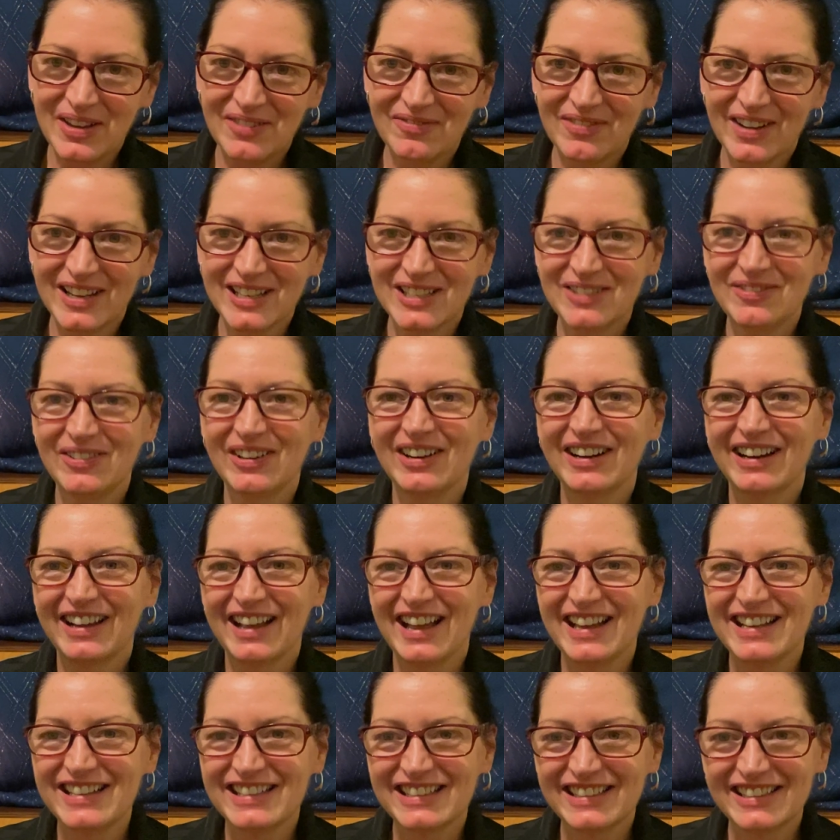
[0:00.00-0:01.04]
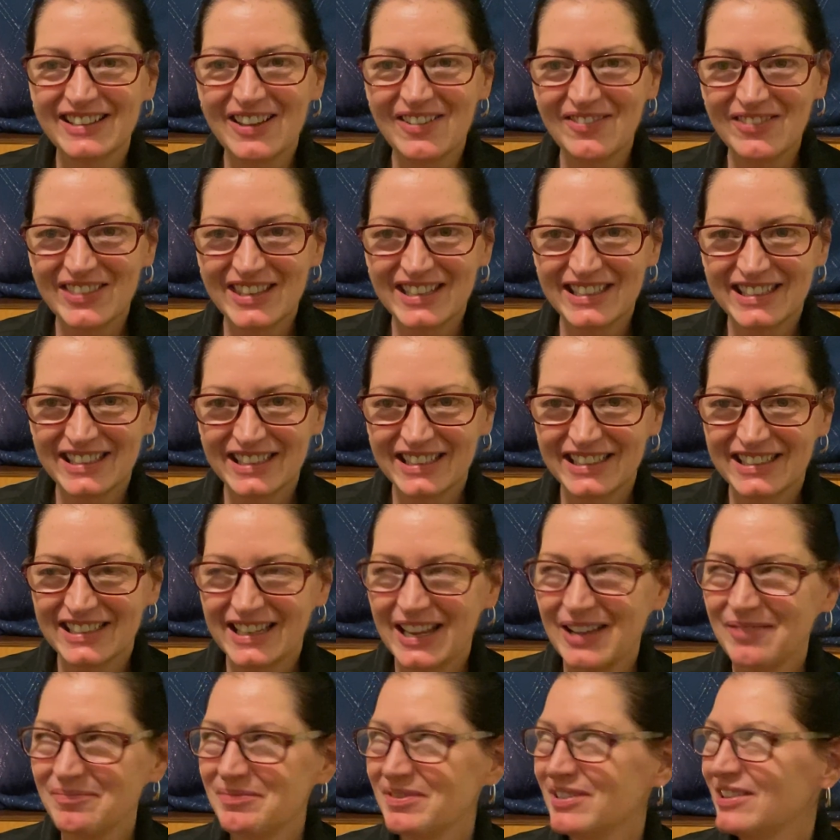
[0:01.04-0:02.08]
my spirit guides love this
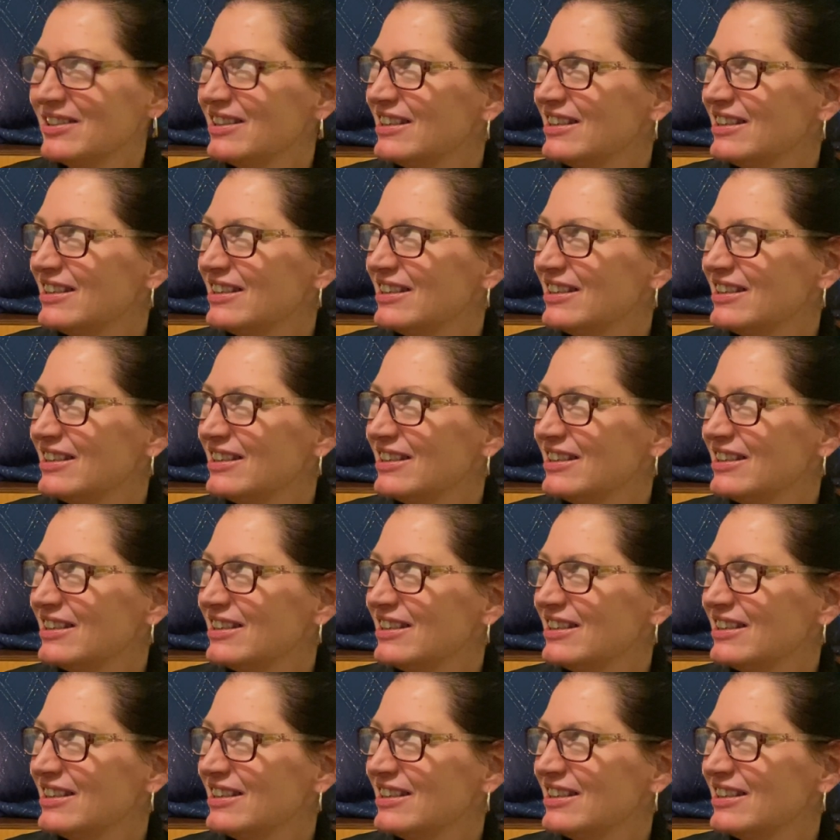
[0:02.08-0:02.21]
example.